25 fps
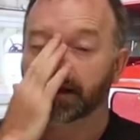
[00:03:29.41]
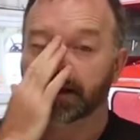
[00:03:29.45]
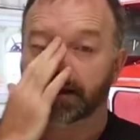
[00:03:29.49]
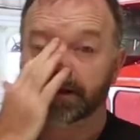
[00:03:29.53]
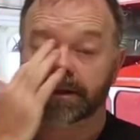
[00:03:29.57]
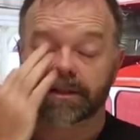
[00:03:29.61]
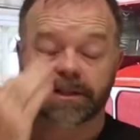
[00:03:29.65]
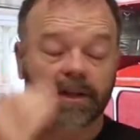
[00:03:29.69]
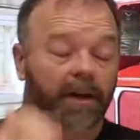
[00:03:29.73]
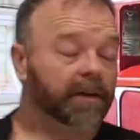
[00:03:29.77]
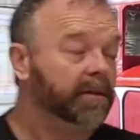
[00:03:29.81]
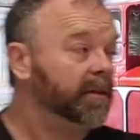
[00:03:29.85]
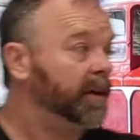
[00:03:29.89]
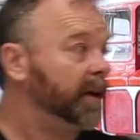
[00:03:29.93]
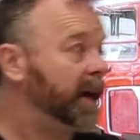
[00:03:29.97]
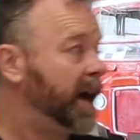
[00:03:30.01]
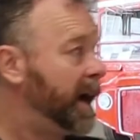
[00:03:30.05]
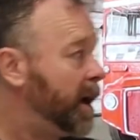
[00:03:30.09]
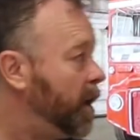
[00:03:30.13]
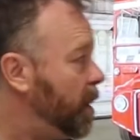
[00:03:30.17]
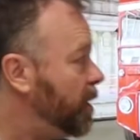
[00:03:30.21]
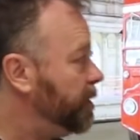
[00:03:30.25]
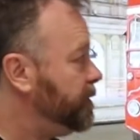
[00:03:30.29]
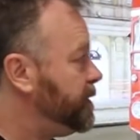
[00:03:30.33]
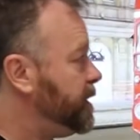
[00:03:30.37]
So
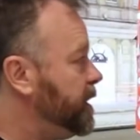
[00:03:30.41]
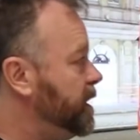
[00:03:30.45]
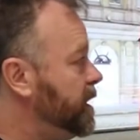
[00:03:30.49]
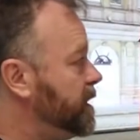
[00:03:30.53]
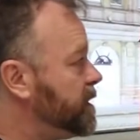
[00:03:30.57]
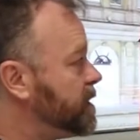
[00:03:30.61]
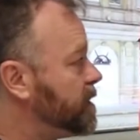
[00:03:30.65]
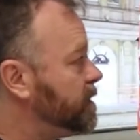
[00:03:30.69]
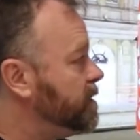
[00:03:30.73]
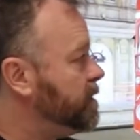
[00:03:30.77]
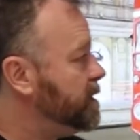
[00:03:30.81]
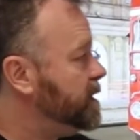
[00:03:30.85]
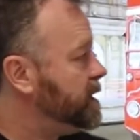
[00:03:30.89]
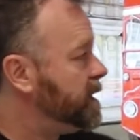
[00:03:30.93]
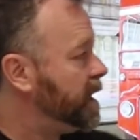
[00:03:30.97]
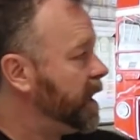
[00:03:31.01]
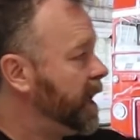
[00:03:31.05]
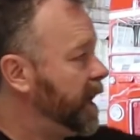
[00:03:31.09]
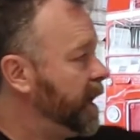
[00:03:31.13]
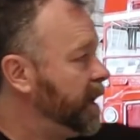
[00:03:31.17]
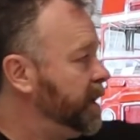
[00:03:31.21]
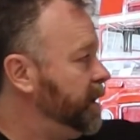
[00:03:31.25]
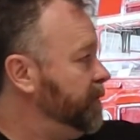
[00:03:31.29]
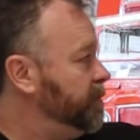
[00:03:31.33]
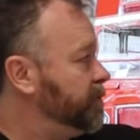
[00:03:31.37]
often it's good to
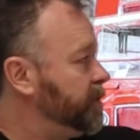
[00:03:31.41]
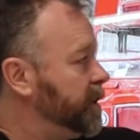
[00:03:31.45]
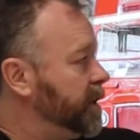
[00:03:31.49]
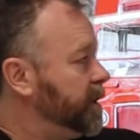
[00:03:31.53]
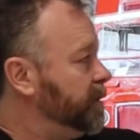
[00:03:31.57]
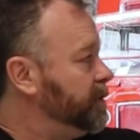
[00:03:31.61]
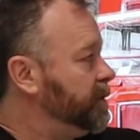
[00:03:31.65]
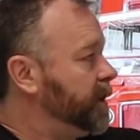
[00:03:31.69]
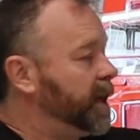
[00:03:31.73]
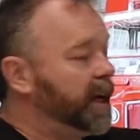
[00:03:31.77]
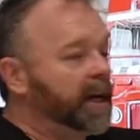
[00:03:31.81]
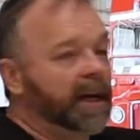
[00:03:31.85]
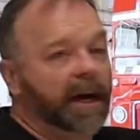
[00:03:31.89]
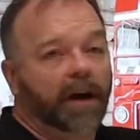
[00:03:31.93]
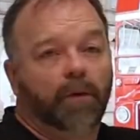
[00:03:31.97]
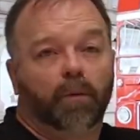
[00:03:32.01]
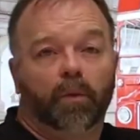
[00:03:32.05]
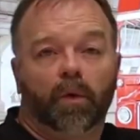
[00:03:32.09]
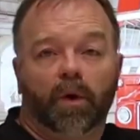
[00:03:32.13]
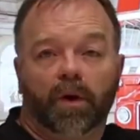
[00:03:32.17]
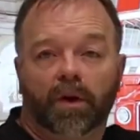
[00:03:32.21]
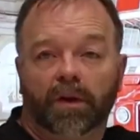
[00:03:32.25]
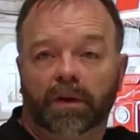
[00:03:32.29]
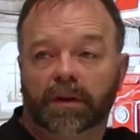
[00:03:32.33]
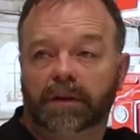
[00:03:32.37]
get in front of a
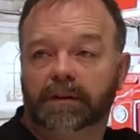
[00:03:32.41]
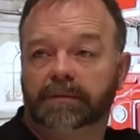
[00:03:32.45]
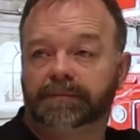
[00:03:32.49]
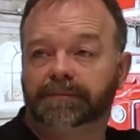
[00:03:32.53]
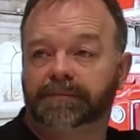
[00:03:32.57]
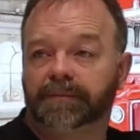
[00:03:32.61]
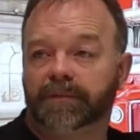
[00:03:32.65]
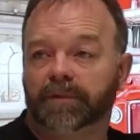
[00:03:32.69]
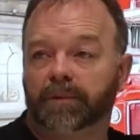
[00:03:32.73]
wall,